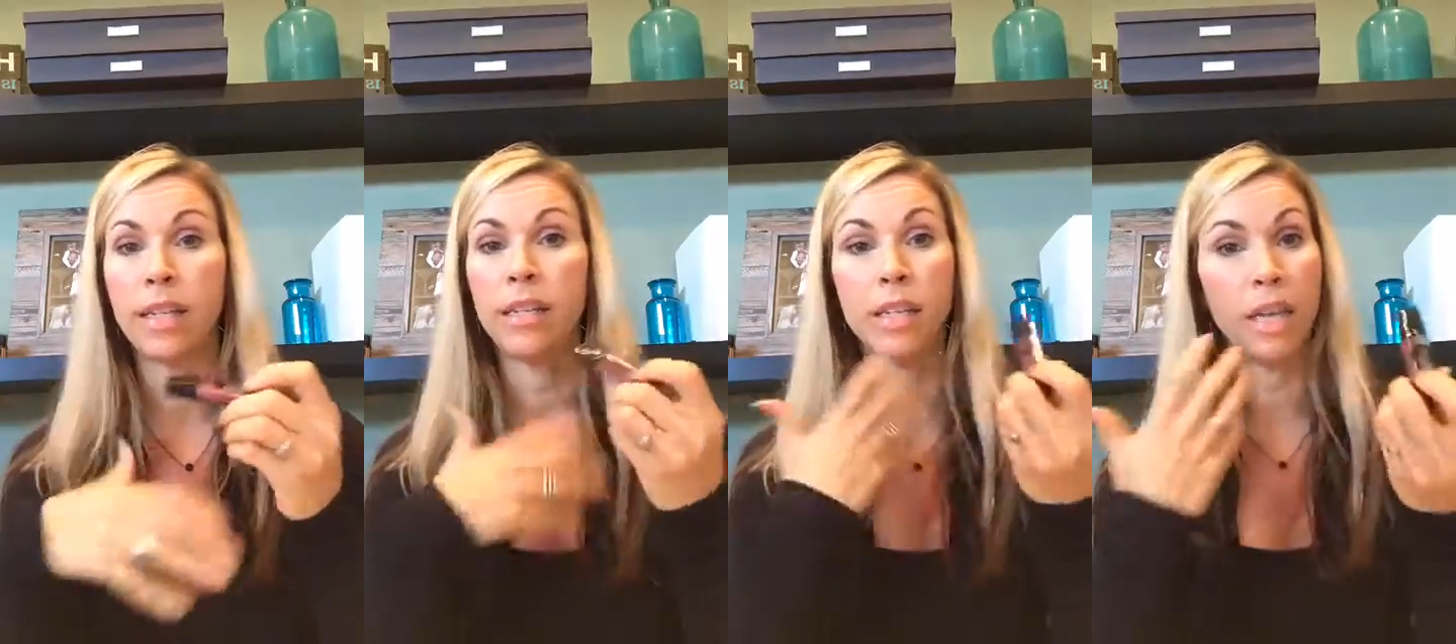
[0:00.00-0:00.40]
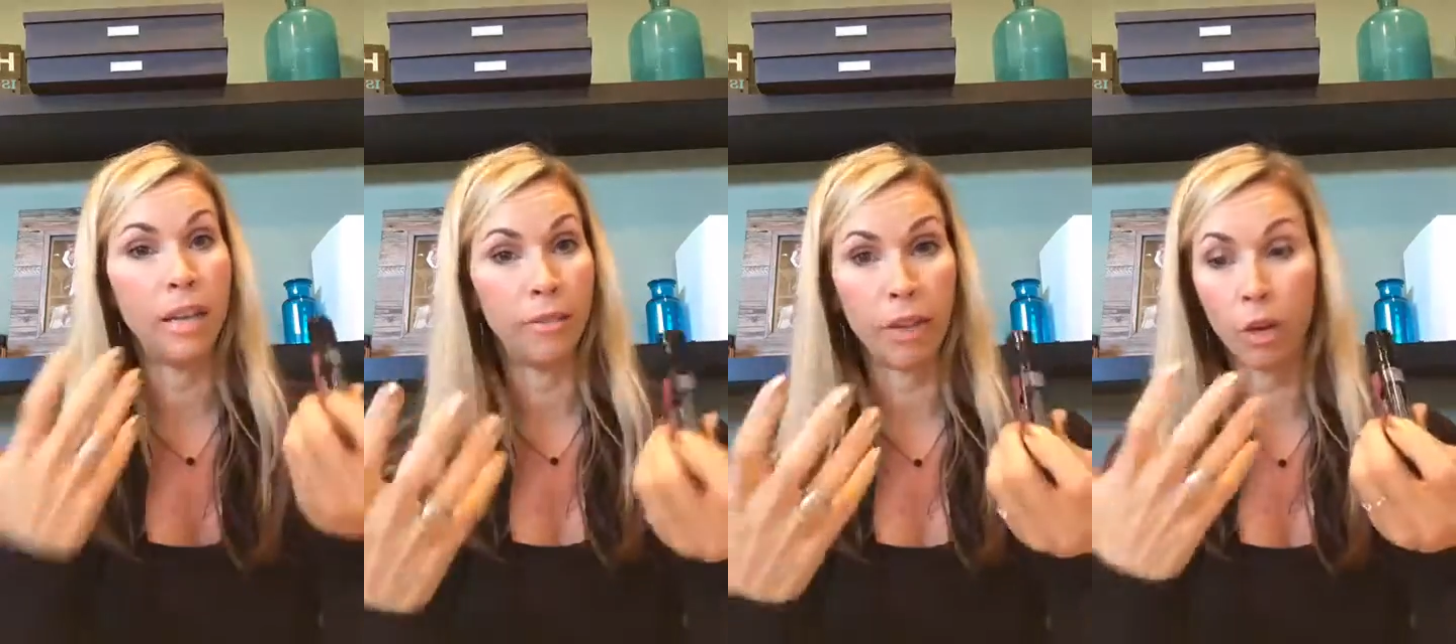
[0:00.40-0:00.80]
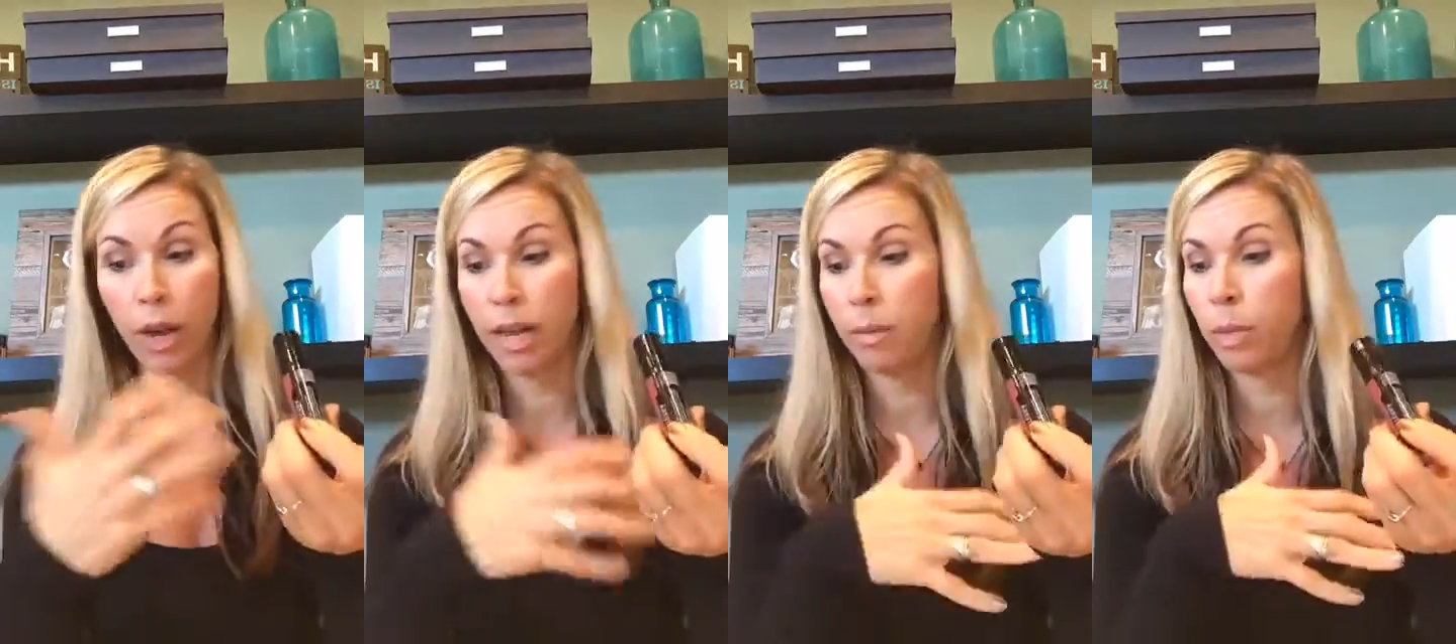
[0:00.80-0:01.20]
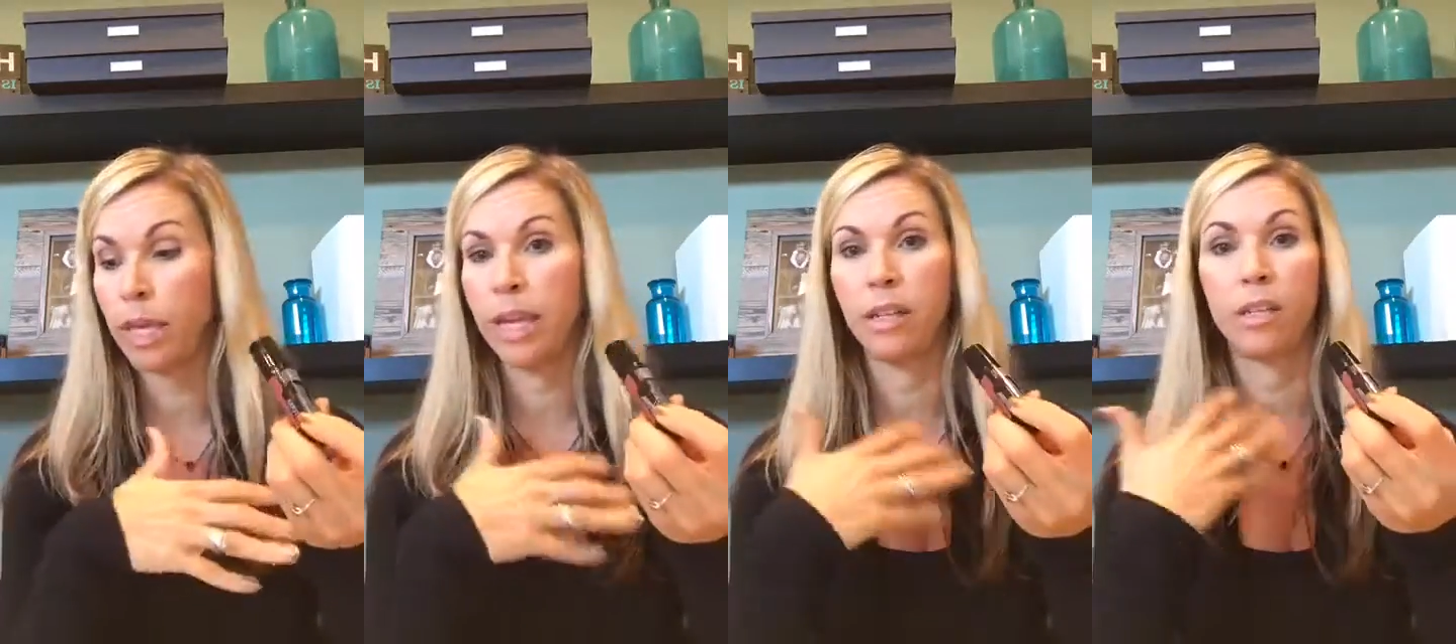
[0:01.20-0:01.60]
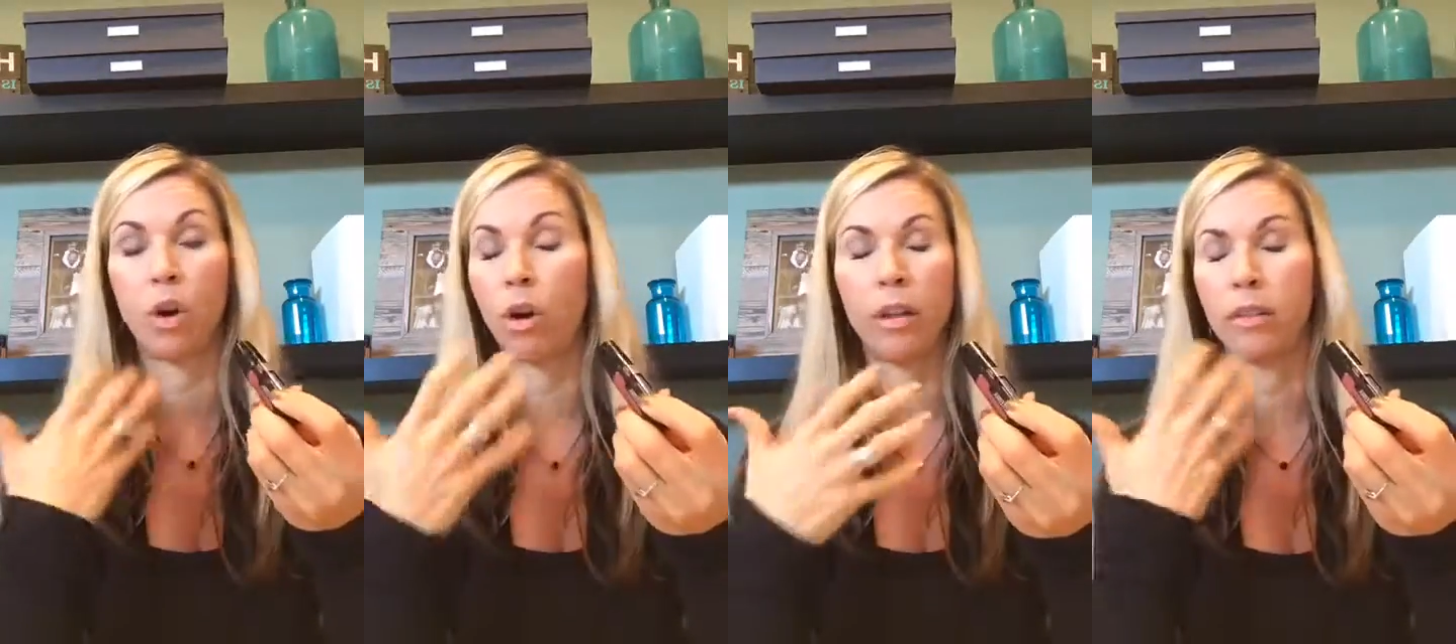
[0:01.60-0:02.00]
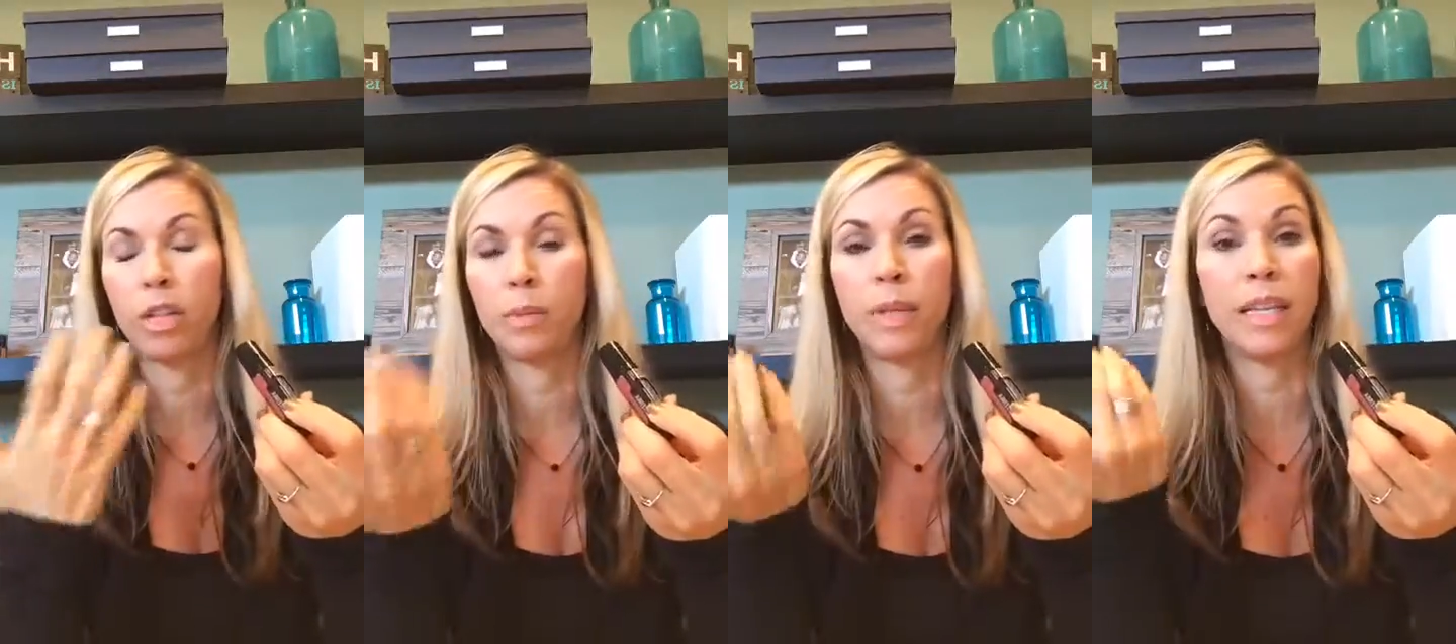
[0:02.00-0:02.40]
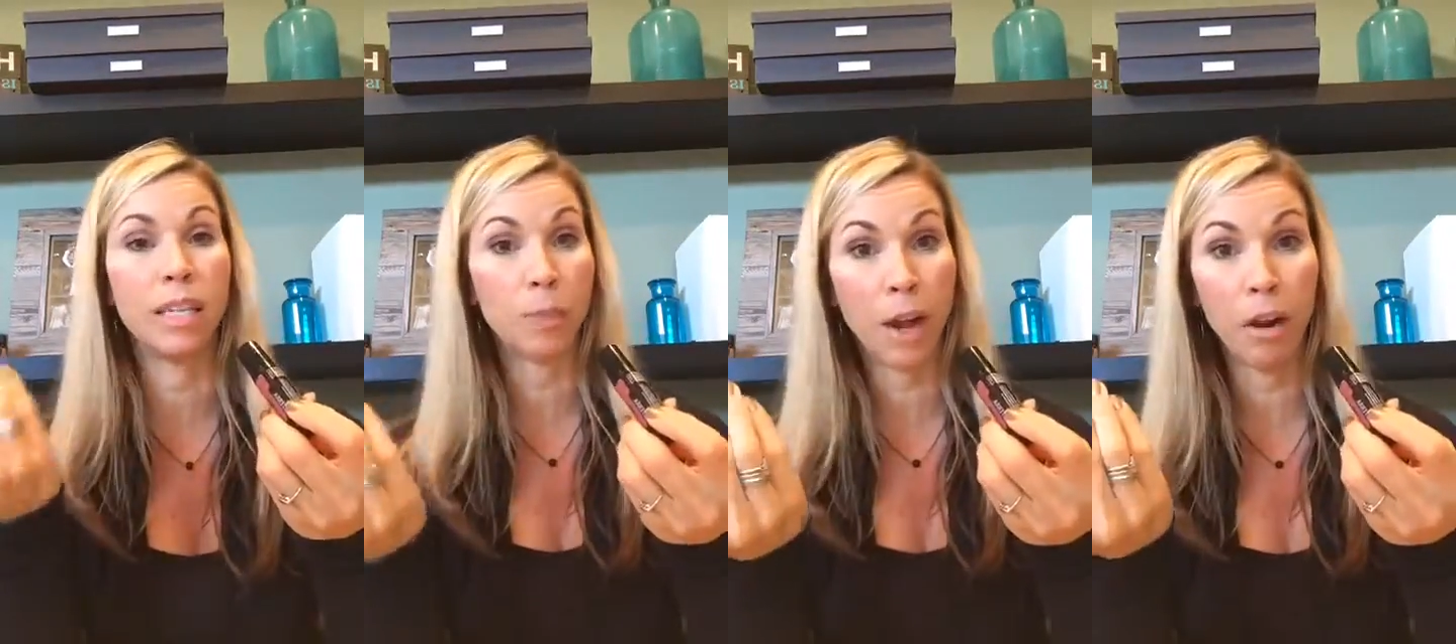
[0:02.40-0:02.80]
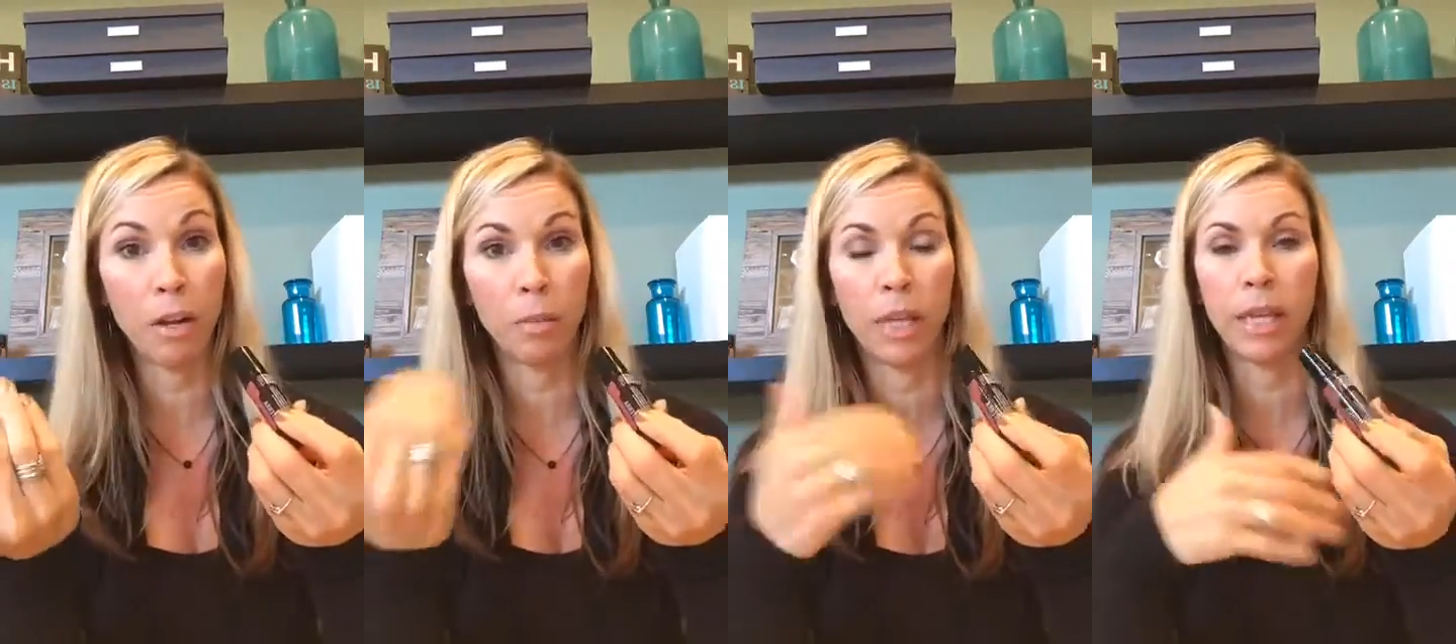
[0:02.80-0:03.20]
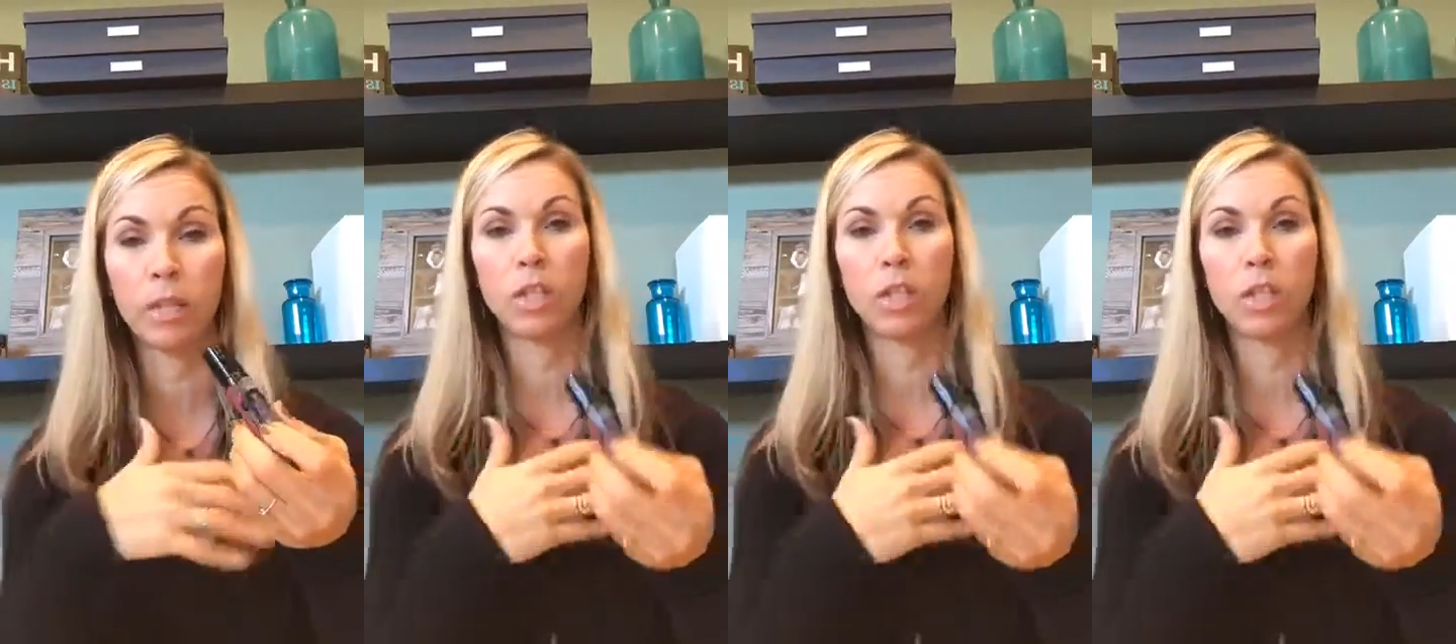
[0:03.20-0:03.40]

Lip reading: It's the invigorating blend, the inspiring blend.